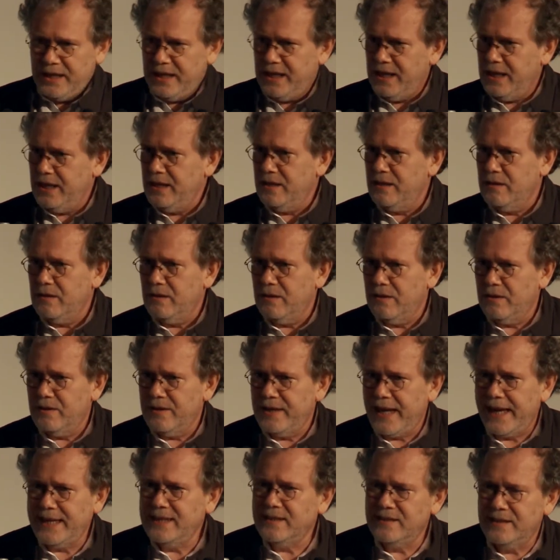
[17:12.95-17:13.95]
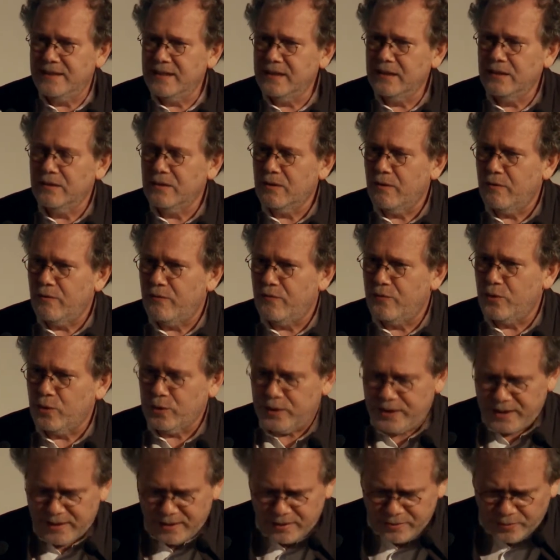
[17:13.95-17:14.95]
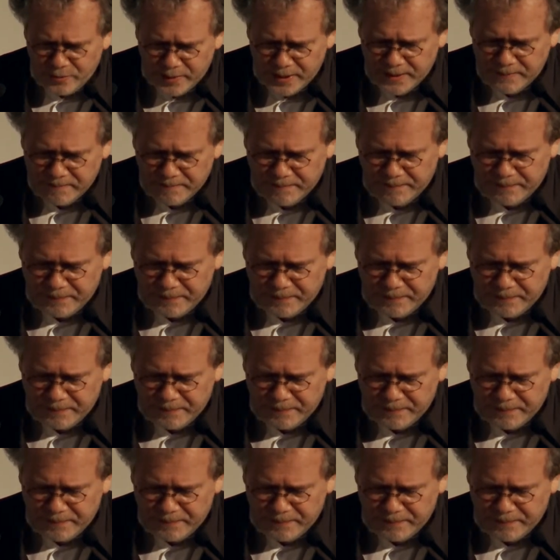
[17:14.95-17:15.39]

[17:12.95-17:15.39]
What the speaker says: in 1943,